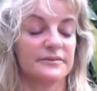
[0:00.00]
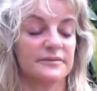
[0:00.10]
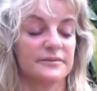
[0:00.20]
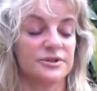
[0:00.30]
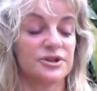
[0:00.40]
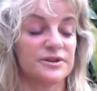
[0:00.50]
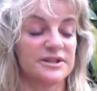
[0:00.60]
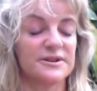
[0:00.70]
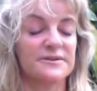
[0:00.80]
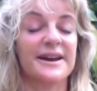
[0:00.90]
to the
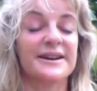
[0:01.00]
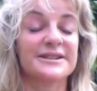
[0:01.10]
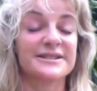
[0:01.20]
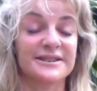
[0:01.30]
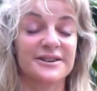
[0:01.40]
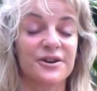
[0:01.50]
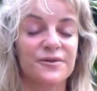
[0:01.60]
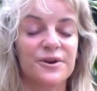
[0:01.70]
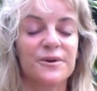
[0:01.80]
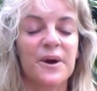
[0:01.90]
direction of
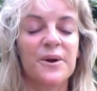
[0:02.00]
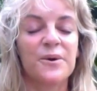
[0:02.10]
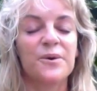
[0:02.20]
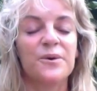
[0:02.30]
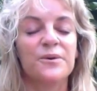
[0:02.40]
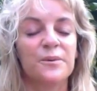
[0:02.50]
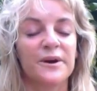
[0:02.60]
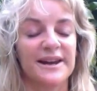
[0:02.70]
your own will.